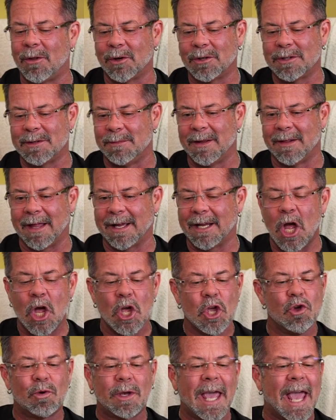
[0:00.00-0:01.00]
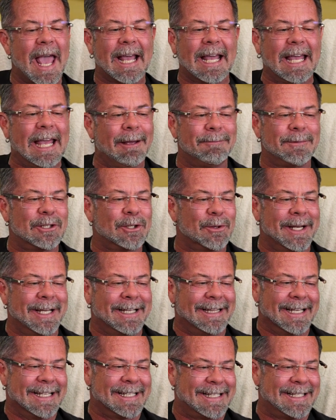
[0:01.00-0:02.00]
looked at me like, you can't keep doing
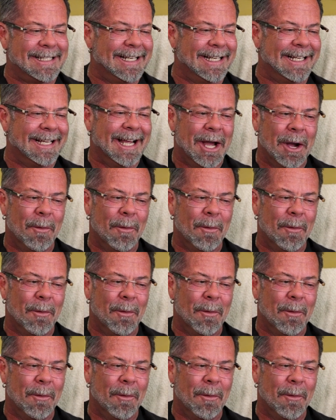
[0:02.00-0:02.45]
this.